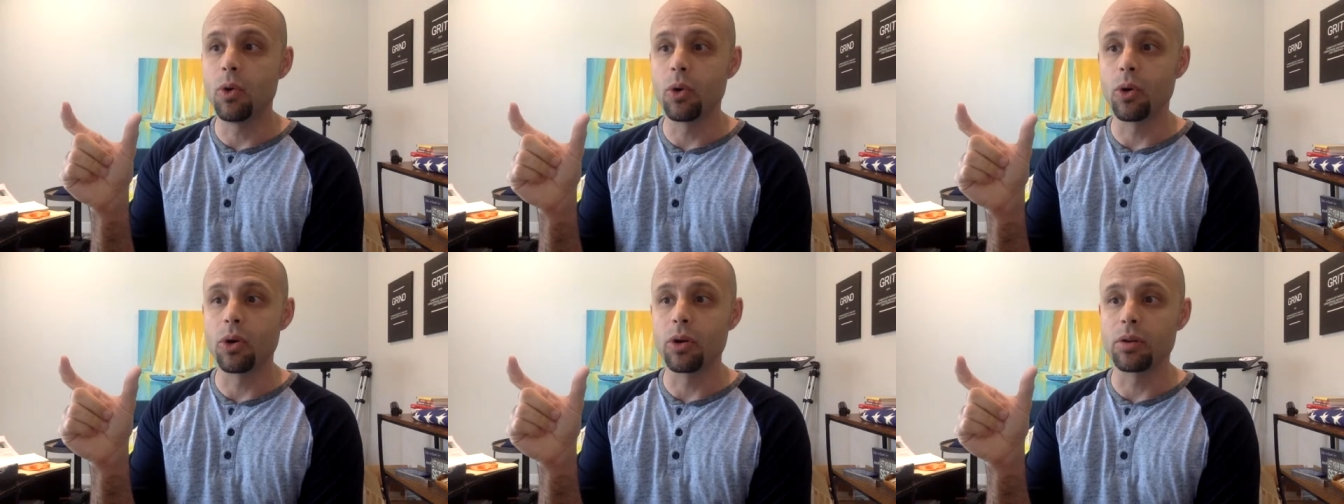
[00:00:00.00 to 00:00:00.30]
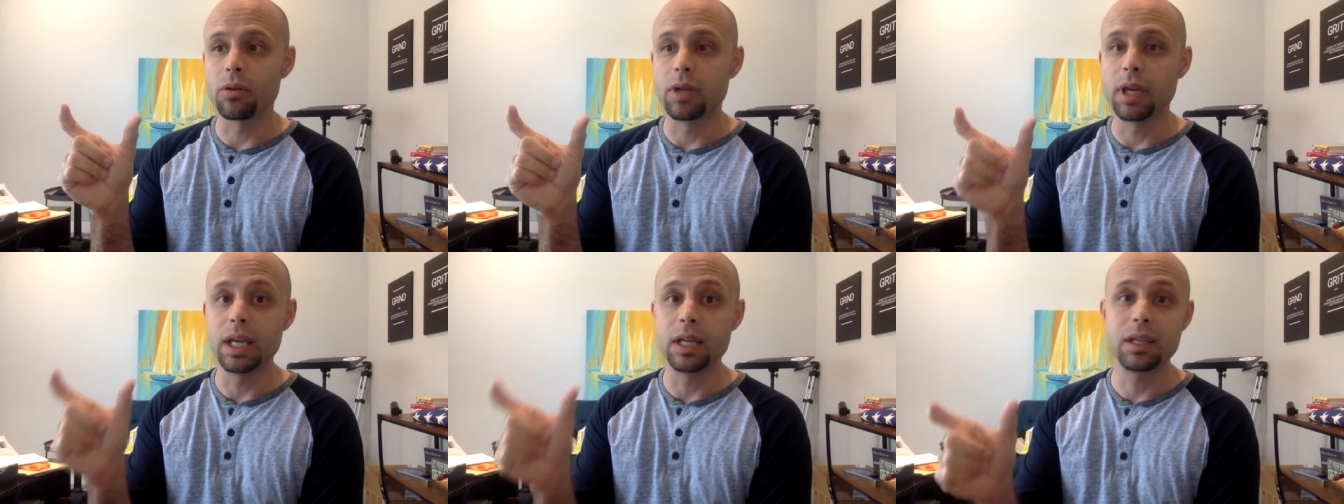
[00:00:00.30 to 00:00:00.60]

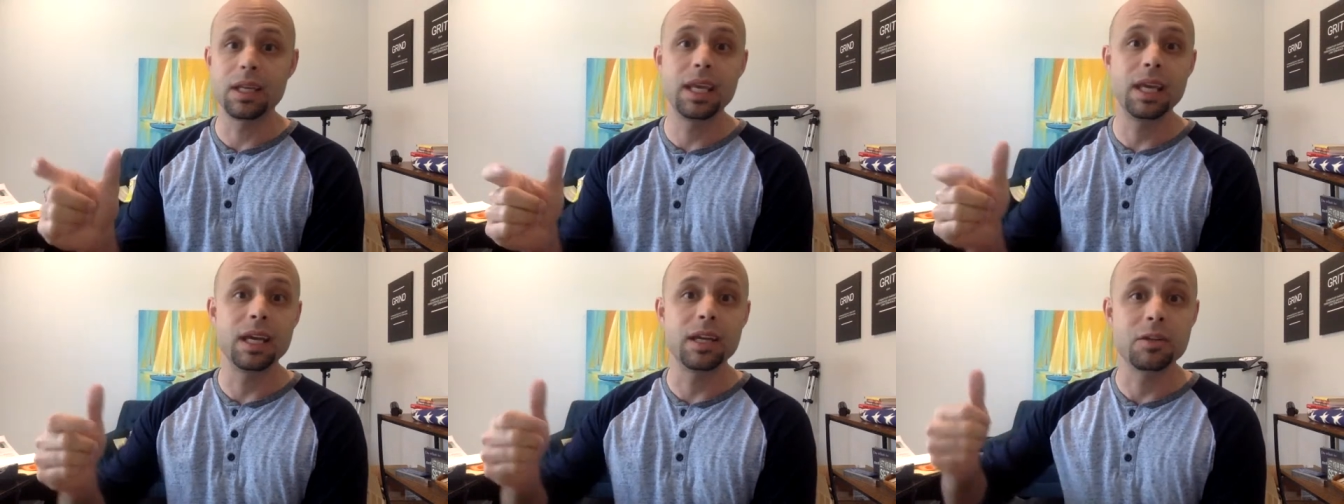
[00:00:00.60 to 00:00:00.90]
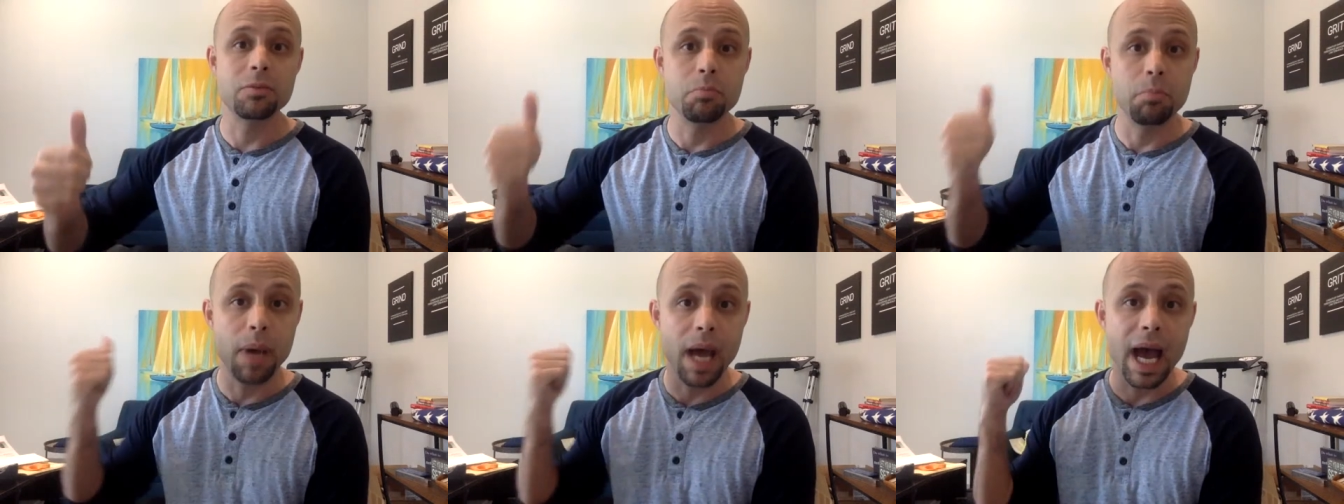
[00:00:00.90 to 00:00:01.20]
or get
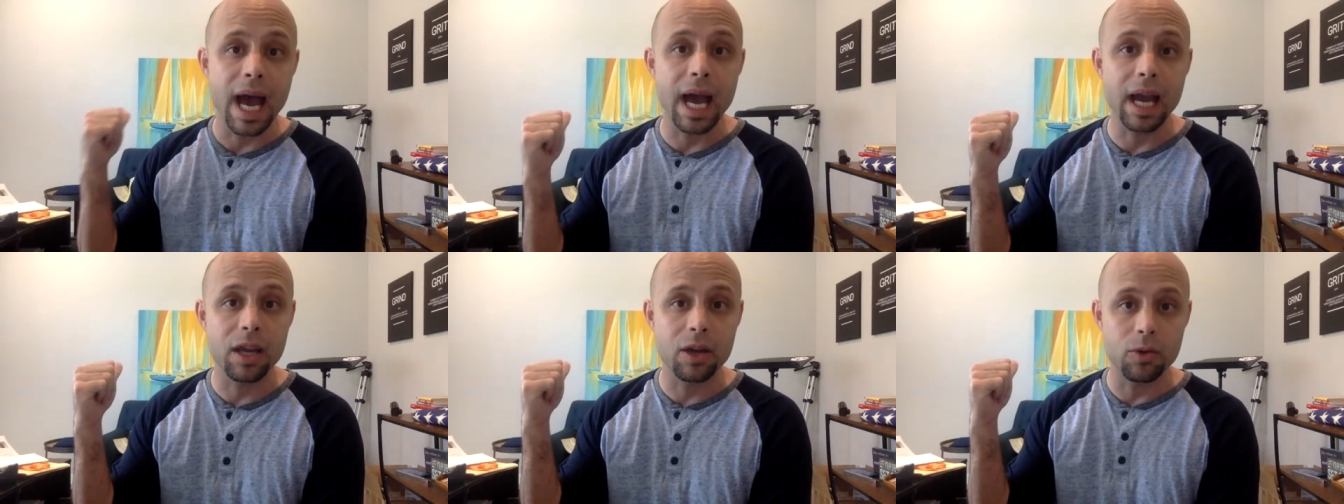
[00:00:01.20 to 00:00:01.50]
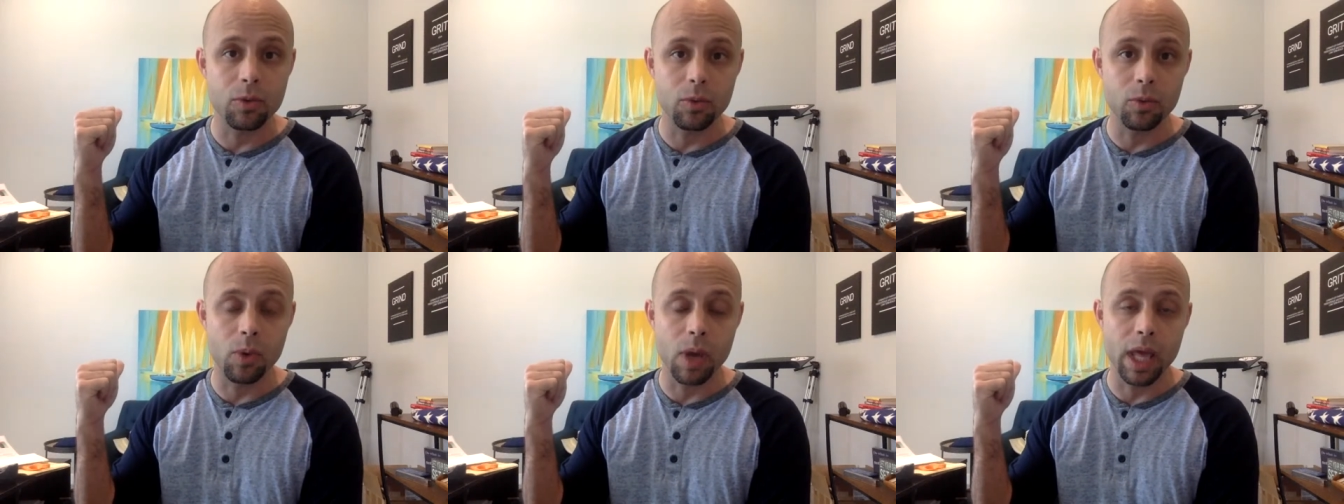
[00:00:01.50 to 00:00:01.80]
kicked
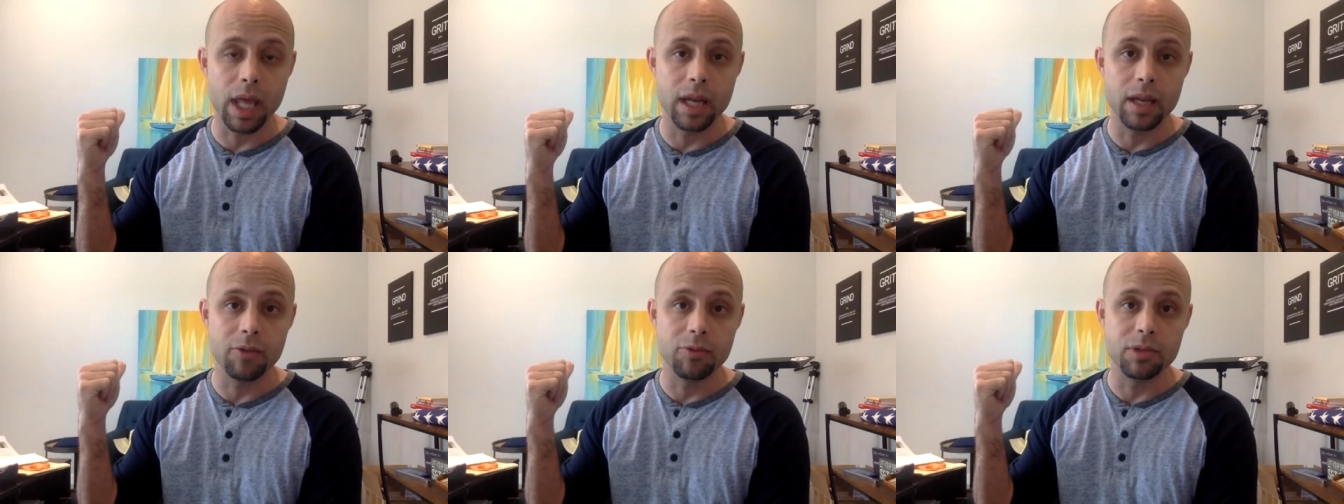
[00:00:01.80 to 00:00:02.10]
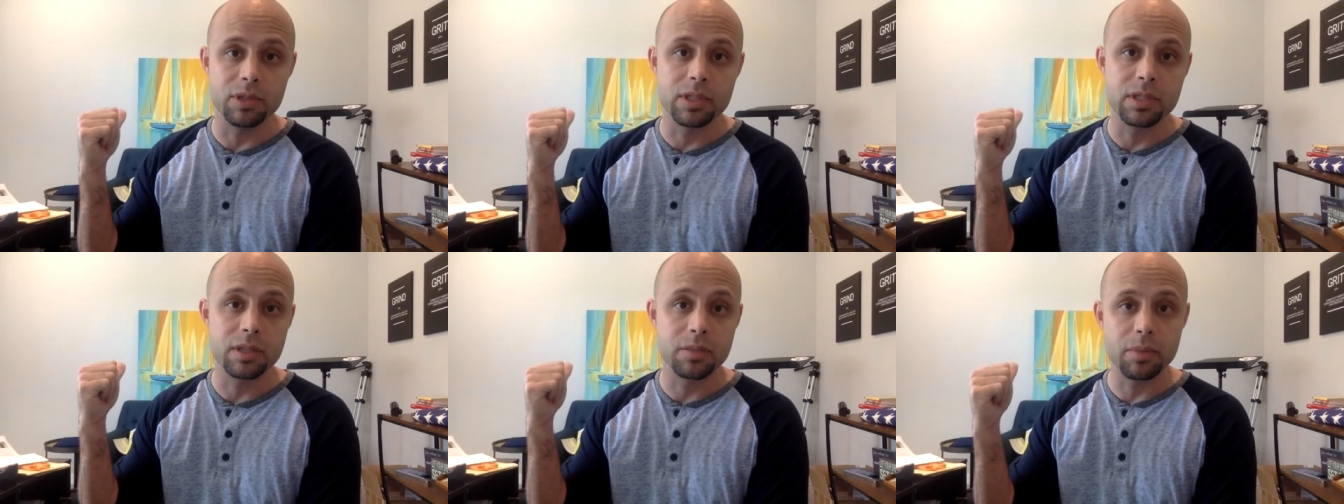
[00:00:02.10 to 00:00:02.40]
back when it
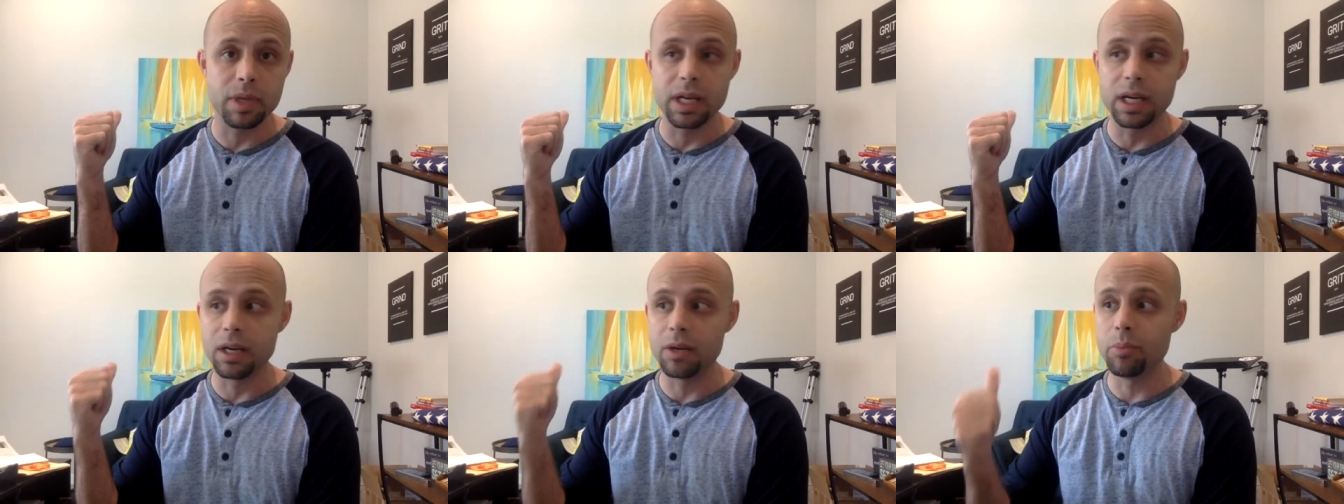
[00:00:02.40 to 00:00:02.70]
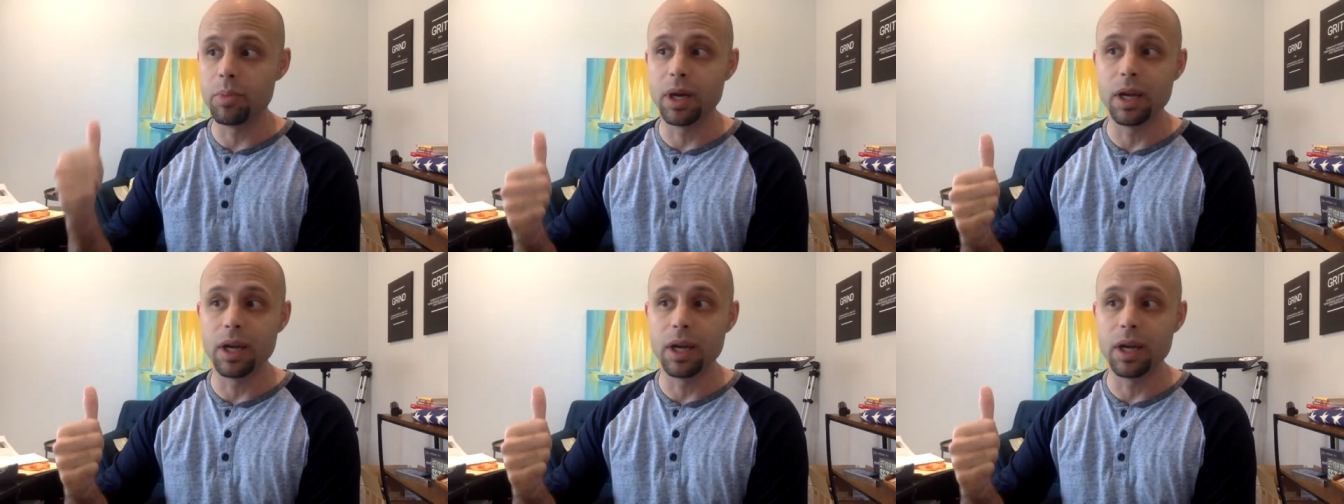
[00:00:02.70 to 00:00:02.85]
was submitted,